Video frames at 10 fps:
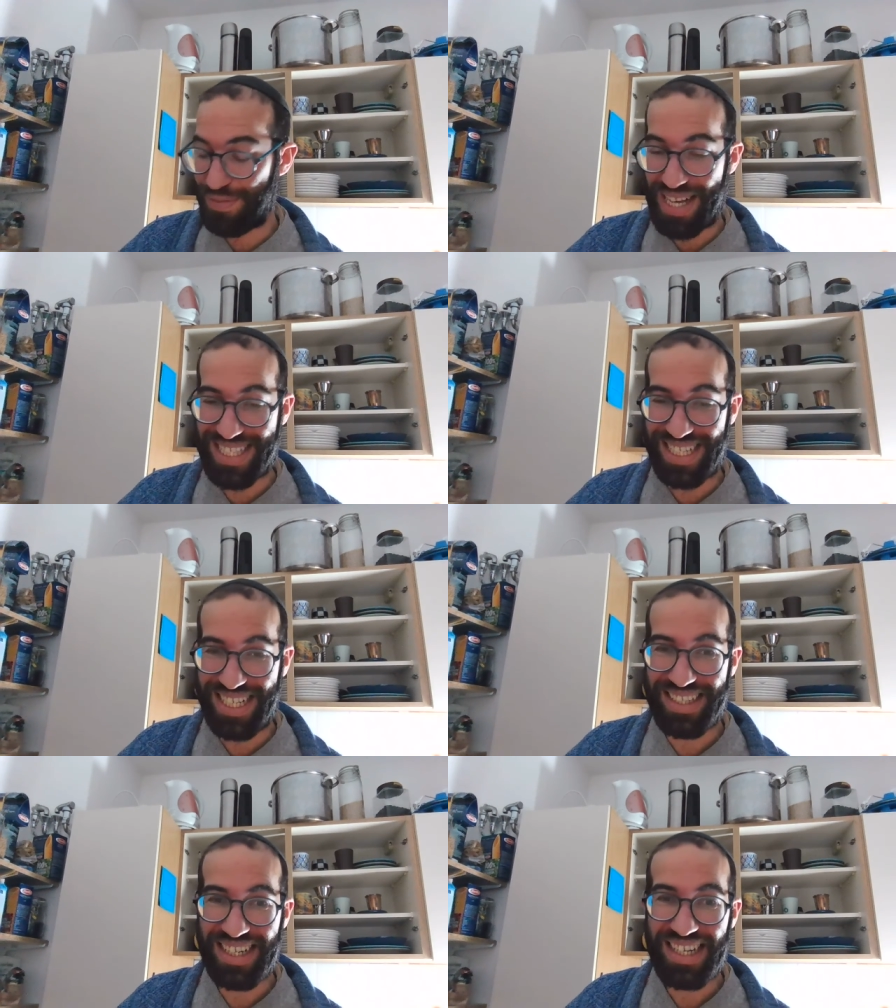it's
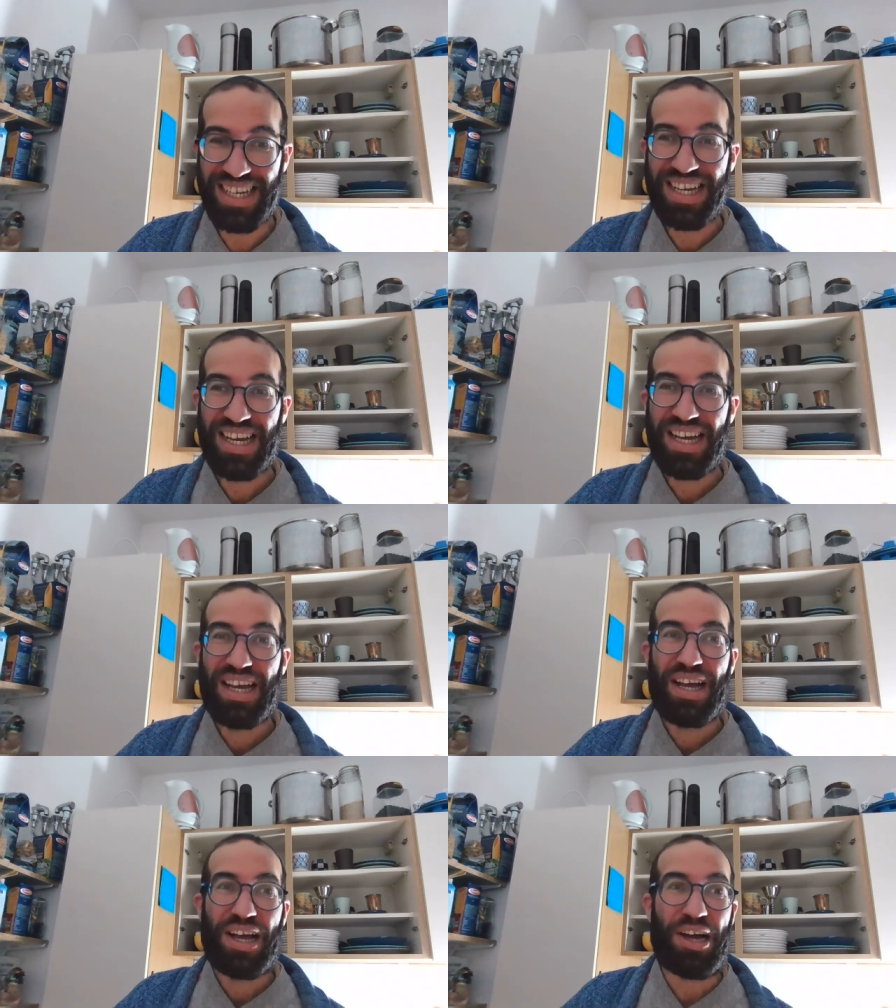fascinating.
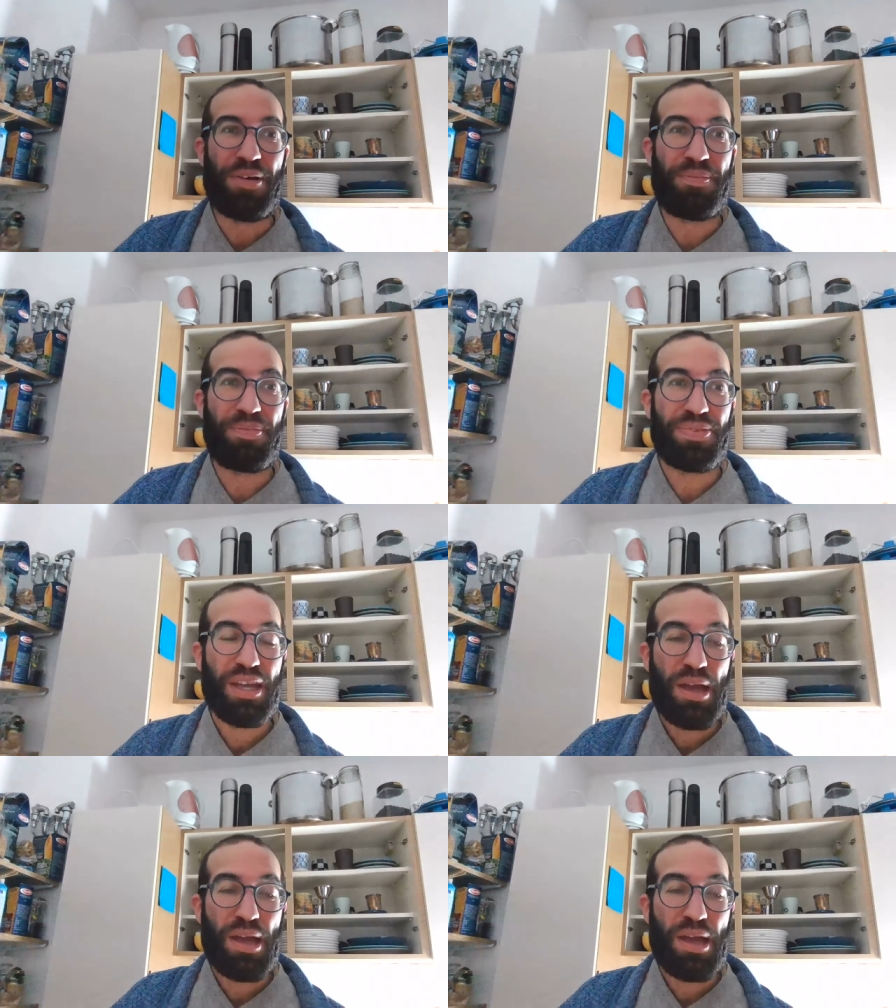Um,